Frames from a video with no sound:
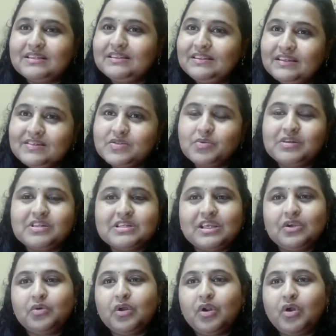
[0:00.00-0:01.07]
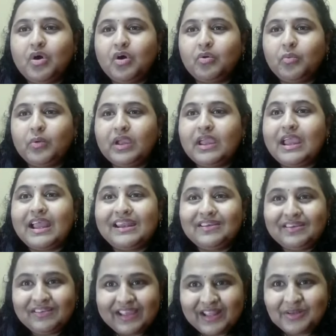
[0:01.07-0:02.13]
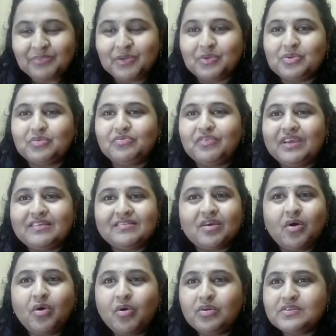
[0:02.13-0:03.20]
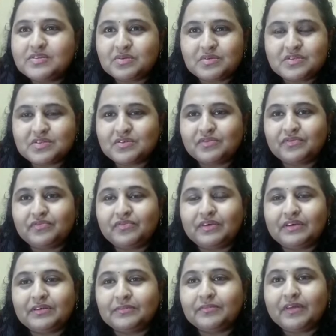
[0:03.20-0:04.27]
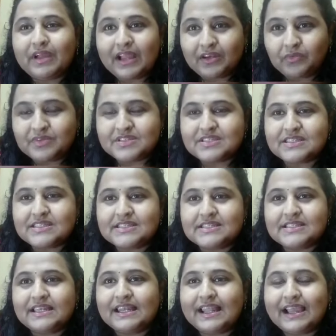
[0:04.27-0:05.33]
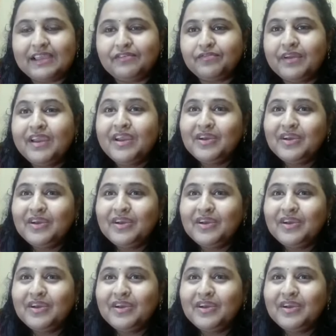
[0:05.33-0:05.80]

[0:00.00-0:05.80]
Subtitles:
This will take you a long way and help you to face all sorts of adversities in life.